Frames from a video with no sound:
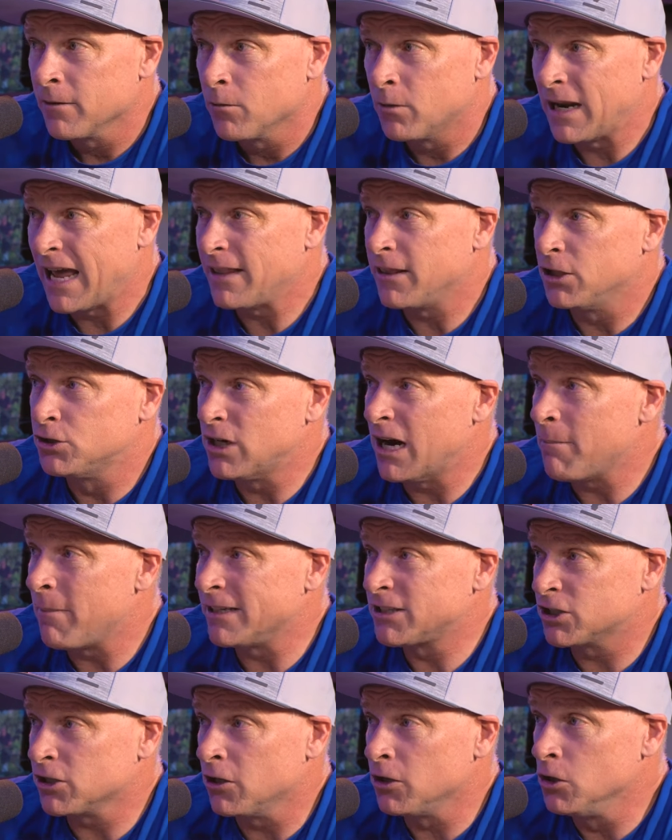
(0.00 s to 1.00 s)
When I had to drop
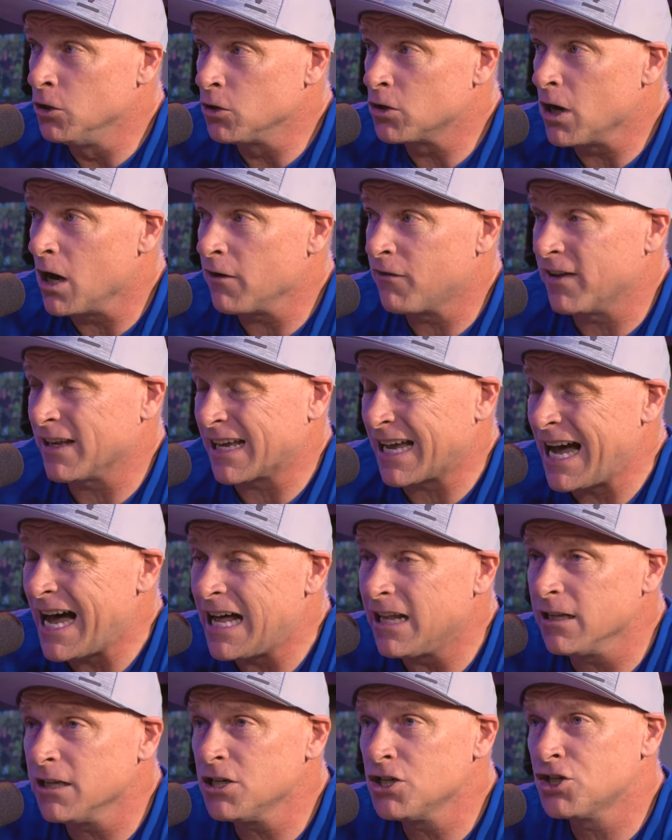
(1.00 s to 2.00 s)
my son Luke off at
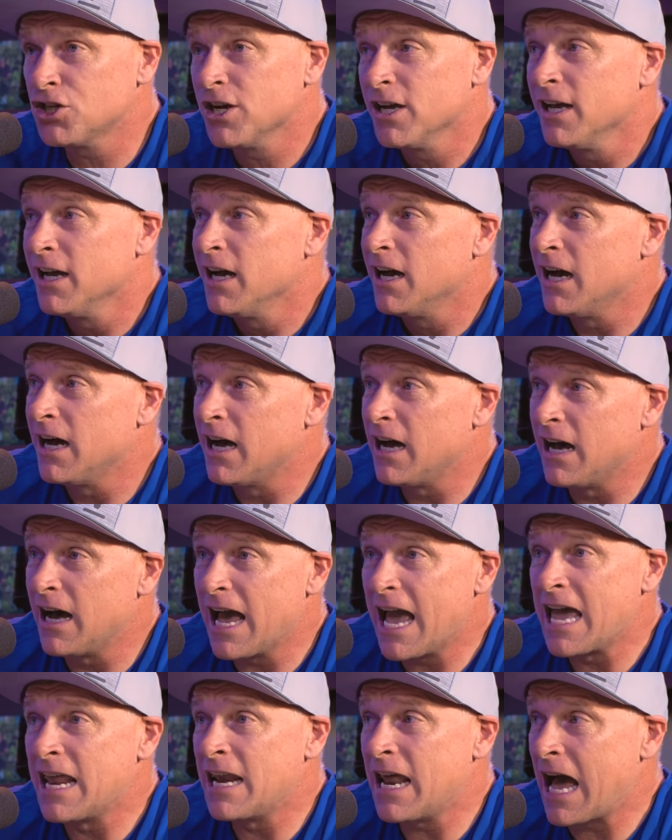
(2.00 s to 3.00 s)
college,
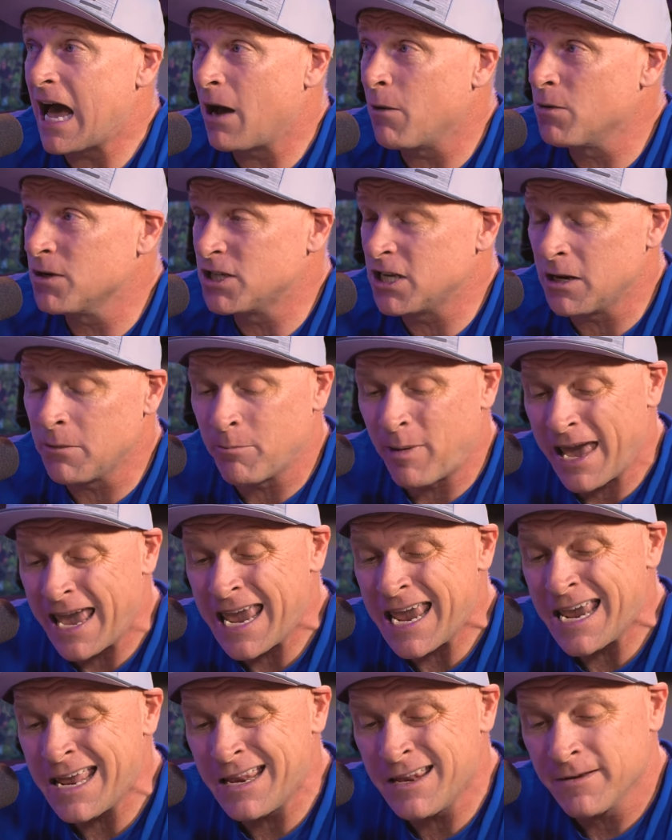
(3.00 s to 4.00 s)
uh, and I was in
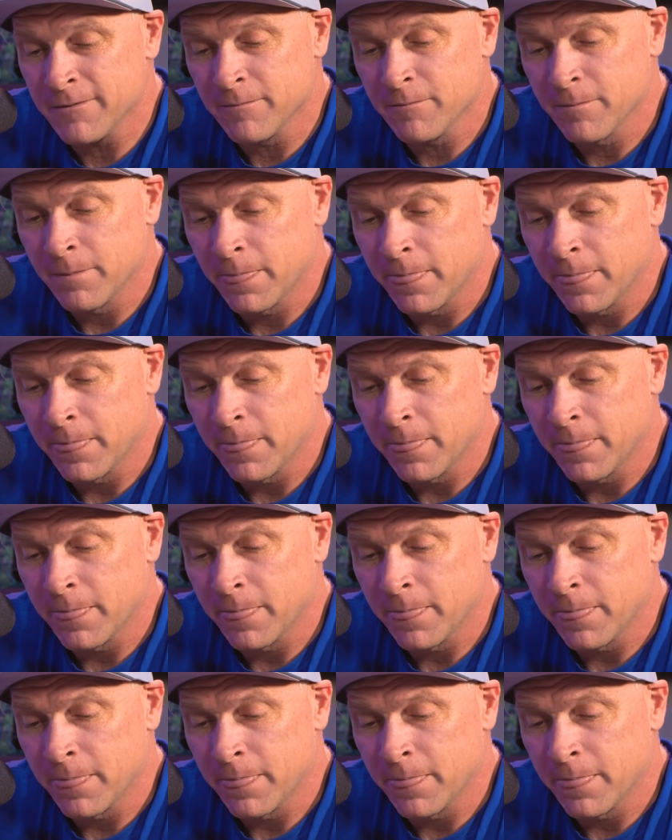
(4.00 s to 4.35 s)
pain.